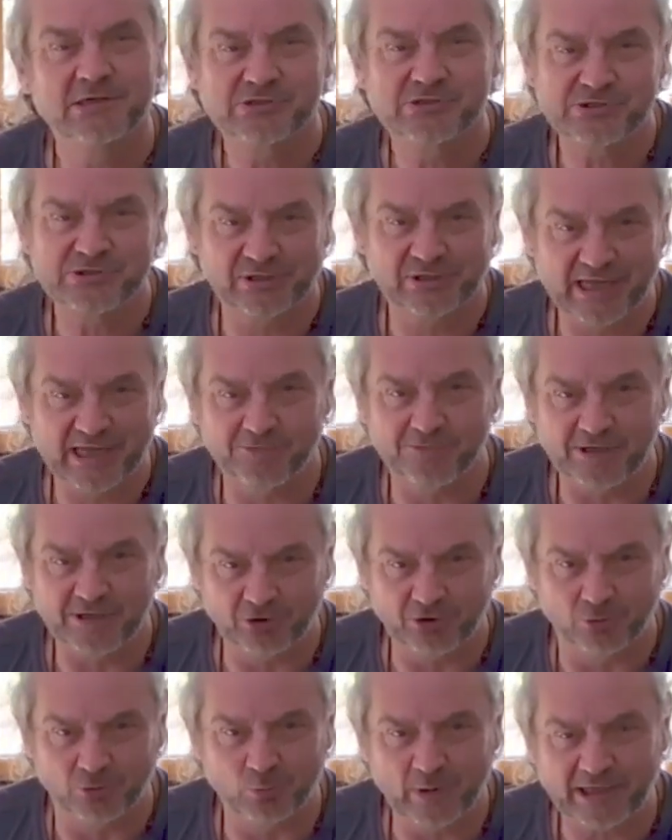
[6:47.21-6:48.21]
to carry
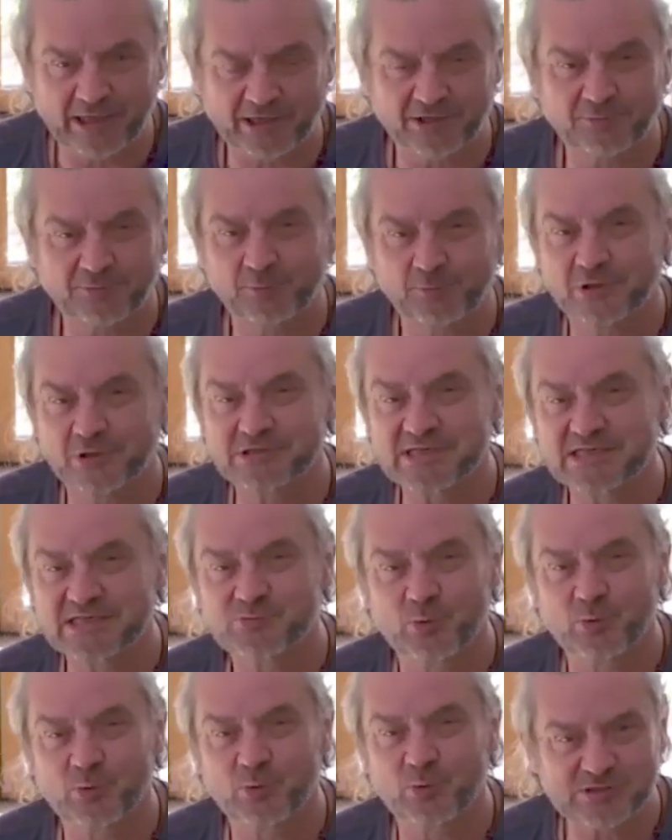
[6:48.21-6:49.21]
your weight, because that's
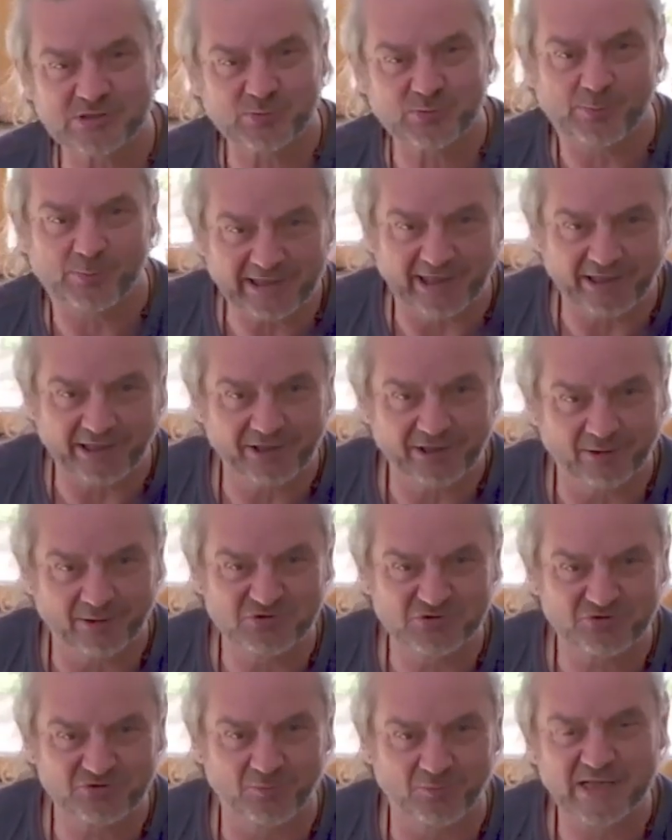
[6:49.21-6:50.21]
where backache comes
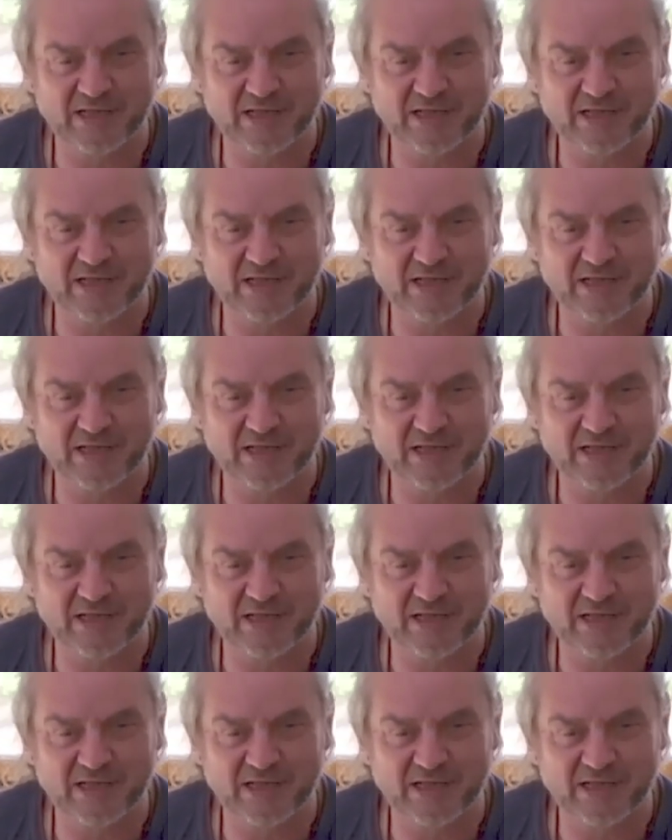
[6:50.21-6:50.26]
from.